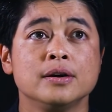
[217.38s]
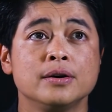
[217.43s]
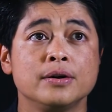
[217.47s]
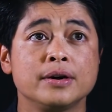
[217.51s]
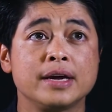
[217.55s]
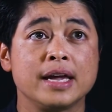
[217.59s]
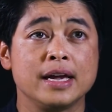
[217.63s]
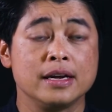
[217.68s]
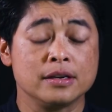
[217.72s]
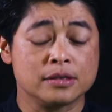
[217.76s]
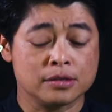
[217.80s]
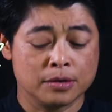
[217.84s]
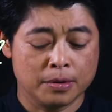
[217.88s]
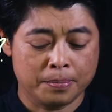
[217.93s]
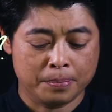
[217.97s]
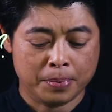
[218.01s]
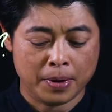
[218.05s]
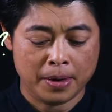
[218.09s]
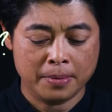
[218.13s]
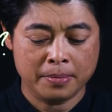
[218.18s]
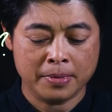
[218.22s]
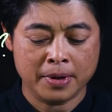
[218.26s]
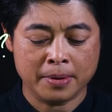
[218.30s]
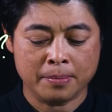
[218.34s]
Okay, so
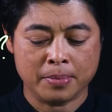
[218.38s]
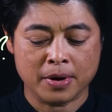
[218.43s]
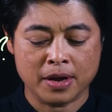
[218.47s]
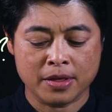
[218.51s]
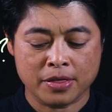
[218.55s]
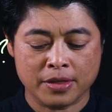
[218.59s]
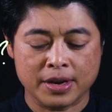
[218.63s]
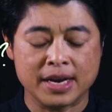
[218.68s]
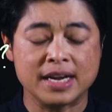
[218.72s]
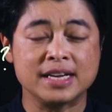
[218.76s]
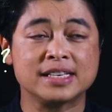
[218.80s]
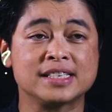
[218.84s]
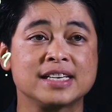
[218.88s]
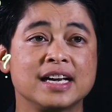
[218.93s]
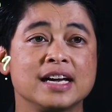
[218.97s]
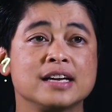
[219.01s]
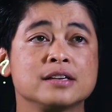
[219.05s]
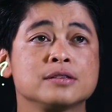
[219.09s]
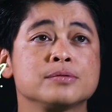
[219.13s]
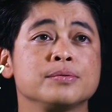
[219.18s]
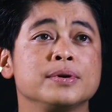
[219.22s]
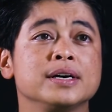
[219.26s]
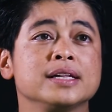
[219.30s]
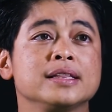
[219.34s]
problem number 3
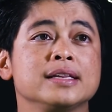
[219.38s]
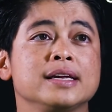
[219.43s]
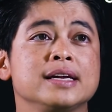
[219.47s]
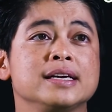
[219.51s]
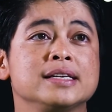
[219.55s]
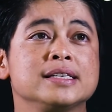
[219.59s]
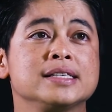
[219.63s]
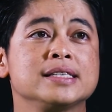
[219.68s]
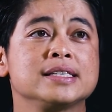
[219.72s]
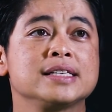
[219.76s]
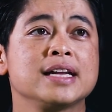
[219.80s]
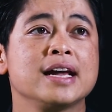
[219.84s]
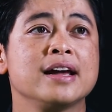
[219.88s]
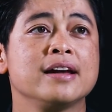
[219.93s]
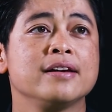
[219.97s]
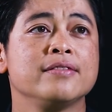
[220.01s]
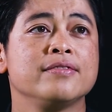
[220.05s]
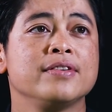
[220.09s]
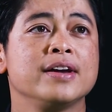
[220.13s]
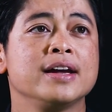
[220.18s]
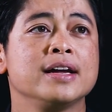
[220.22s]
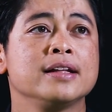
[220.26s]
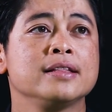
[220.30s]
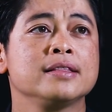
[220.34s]
says, what is
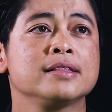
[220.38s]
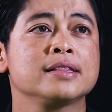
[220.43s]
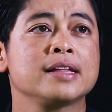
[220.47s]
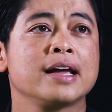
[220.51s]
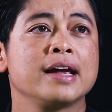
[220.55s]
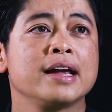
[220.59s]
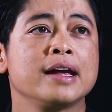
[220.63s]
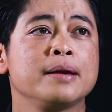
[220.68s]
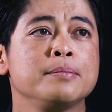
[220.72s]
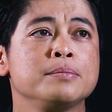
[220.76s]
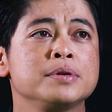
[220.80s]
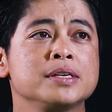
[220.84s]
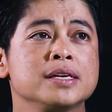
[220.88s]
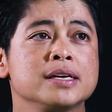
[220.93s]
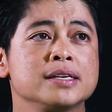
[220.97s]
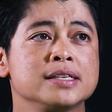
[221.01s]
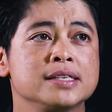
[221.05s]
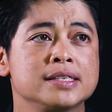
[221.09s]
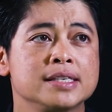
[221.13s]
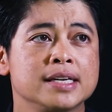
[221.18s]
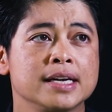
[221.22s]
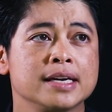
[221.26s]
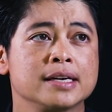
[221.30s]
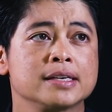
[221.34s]
7 times
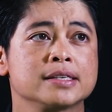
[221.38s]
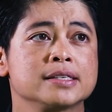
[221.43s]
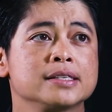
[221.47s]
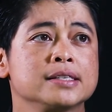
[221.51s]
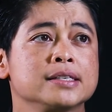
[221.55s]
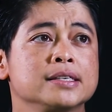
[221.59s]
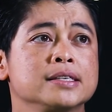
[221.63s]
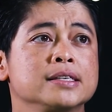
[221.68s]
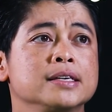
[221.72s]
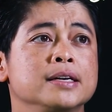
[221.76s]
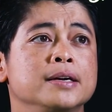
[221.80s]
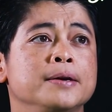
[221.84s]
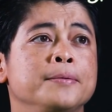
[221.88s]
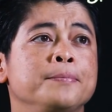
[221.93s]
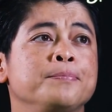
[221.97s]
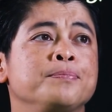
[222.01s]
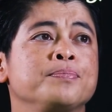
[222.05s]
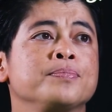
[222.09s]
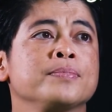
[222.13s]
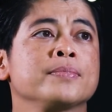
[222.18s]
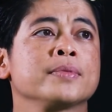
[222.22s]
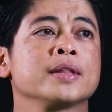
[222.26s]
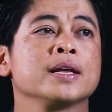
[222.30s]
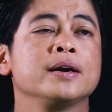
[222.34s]
6?
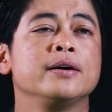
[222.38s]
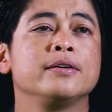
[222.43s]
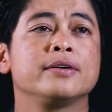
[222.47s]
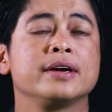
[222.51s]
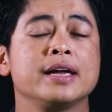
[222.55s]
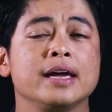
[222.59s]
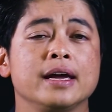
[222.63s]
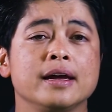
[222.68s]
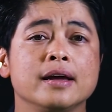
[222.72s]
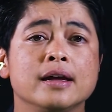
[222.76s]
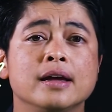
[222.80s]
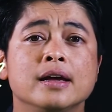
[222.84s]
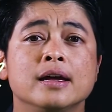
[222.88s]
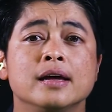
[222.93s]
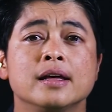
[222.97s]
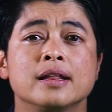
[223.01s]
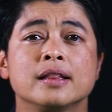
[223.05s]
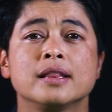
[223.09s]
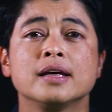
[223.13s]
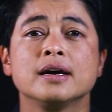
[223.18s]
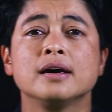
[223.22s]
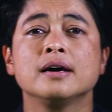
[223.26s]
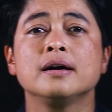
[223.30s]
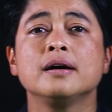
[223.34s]
Okay,
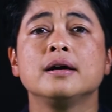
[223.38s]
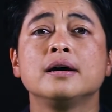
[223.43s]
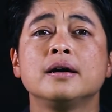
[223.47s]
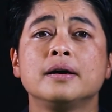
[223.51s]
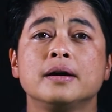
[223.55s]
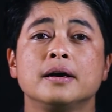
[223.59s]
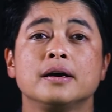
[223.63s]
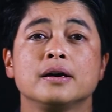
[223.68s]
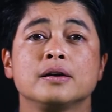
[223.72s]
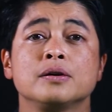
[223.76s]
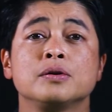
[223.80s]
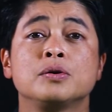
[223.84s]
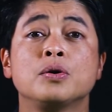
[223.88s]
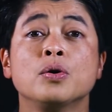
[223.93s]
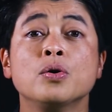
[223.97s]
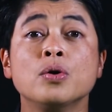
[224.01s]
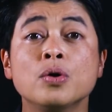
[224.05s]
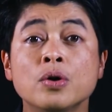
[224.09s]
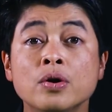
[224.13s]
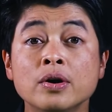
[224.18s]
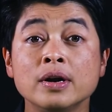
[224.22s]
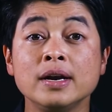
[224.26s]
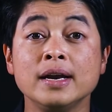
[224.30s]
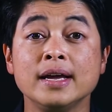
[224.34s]
the goal
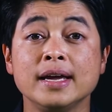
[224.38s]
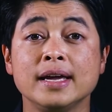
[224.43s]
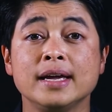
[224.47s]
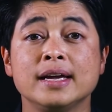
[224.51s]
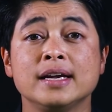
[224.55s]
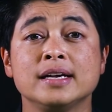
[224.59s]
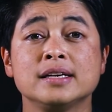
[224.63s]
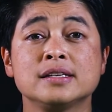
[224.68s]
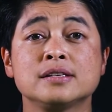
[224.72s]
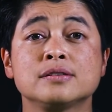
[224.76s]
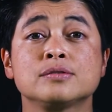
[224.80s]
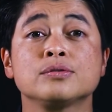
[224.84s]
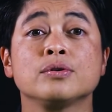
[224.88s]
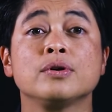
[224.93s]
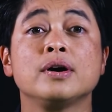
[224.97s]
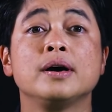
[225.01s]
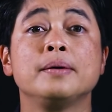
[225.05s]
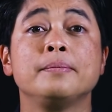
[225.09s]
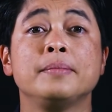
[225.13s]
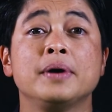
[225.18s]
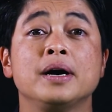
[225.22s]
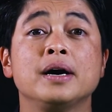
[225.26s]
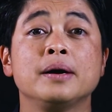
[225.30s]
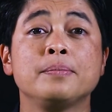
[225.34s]
is to
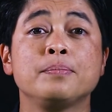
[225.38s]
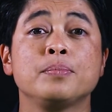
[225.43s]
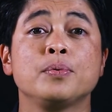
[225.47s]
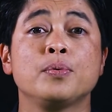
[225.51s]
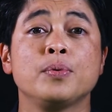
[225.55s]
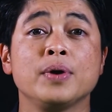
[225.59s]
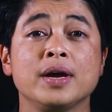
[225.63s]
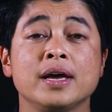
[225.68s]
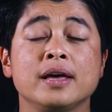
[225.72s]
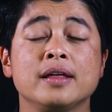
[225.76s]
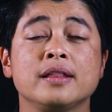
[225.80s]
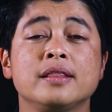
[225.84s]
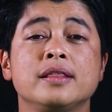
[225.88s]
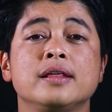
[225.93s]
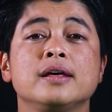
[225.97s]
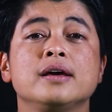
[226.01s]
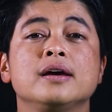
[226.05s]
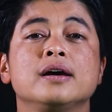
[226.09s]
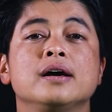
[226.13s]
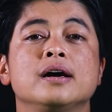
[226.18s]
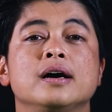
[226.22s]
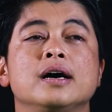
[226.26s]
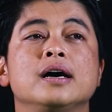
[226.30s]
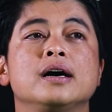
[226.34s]
come up with
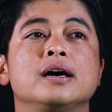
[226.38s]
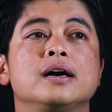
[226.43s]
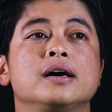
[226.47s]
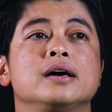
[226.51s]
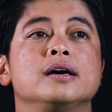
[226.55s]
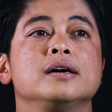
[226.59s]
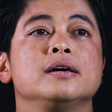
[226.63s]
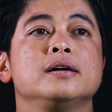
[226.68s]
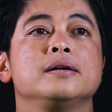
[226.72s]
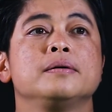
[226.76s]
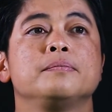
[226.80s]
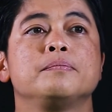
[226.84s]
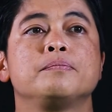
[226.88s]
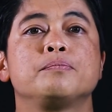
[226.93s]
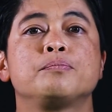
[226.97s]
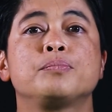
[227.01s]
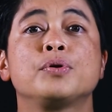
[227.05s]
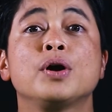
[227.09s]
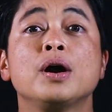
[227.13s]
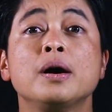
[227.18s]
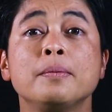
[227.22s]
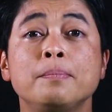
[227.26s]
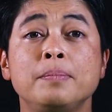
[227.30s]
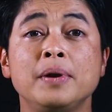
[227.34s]
a
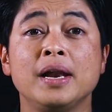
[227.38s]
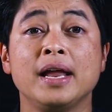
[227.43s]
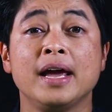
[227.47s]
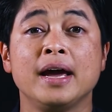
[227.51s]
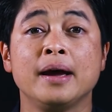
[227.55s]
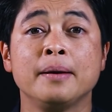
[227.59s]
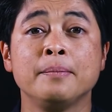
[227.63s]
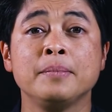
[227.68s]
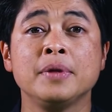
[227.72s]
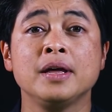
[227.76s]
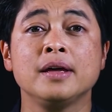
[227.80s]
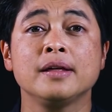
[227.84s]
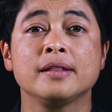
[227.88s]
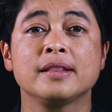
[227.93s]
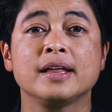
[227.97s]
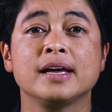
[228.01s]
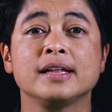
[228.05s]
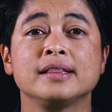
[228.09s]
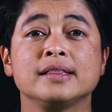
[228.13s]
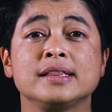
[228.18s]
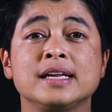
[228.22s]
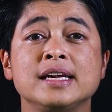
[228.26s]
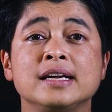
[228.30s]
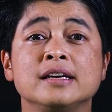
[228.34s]
problem
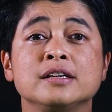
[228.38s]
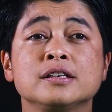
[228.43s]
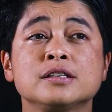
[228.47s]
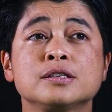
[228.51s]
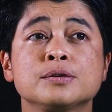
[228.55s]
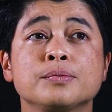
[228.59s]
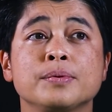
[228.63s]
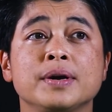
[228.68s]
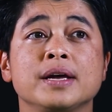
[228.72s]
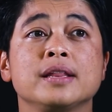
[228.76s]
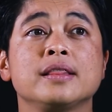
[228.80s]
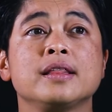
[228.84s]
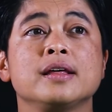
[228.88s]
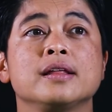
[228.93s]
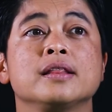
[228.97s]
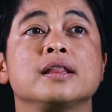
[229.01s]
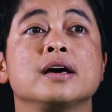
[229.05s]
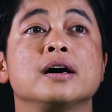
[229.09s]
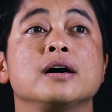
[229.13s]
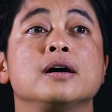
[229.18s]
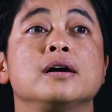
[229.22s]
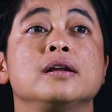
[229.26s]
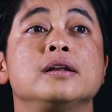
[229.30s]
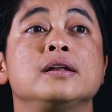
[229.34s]
that deals with
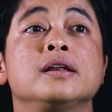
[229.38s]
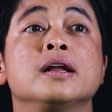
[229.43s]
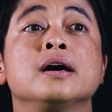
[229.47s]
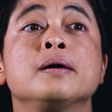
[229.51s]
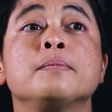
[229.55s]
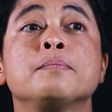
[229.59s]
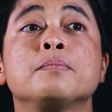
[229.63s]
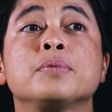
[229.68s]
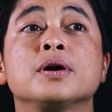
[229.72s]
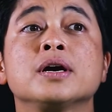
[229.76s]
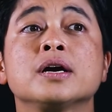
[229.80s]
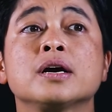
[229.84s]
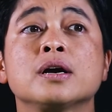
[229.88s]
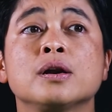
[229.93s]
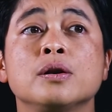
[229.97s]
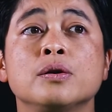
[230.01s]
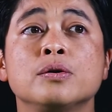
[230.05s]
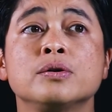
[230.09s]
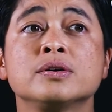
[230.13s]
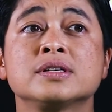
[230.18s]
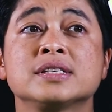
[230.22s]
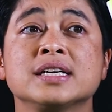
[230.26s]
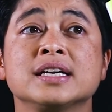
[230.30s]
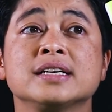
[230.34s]
the number
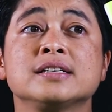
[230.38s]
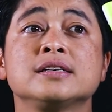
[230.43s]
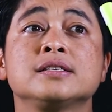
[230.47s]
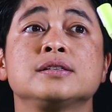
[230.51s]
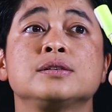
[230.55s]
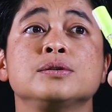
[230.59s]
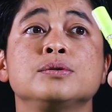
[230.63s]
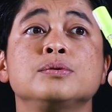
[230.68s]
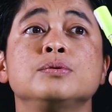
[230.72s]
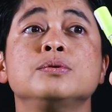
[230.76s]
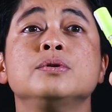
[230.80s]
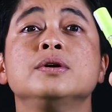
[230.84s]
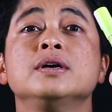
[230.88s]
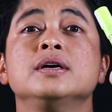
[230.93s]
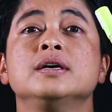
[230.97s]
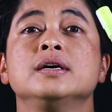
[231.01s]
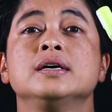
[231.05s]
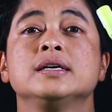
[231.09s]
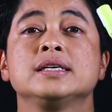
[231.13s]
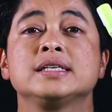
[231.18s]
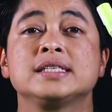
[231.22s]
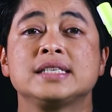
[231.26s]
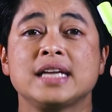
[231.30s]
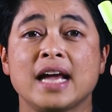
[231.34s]
closest to
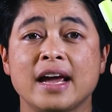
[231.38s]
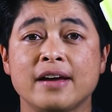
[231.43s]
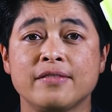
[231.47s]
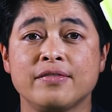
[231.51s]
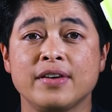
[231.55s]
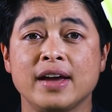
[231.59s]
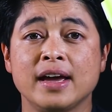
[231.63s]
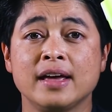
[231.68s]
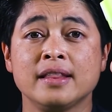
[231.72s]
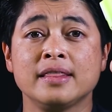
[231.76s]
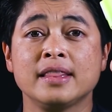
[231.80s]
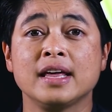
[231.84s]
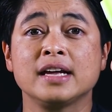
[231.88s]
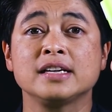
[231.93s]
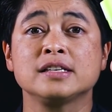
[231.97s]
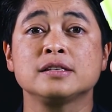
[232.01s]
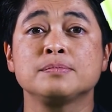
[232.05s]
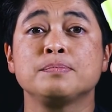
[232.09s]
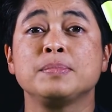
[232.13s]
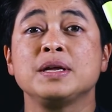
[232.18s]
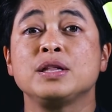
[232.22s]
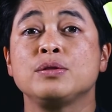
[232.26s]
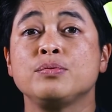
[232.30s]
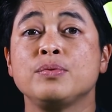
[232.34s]
7,
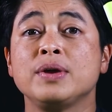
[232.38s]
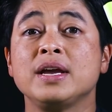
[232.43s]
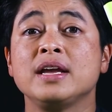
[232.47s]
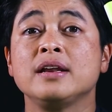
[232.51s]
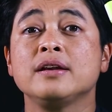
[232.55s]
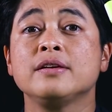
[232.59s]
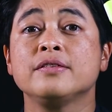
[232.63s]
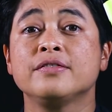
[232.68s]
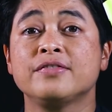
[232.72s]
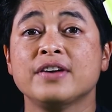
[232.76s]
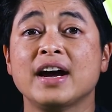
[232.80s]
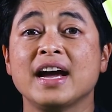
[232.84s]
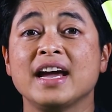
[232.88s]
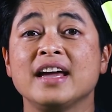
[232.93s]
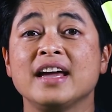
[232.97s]
that's between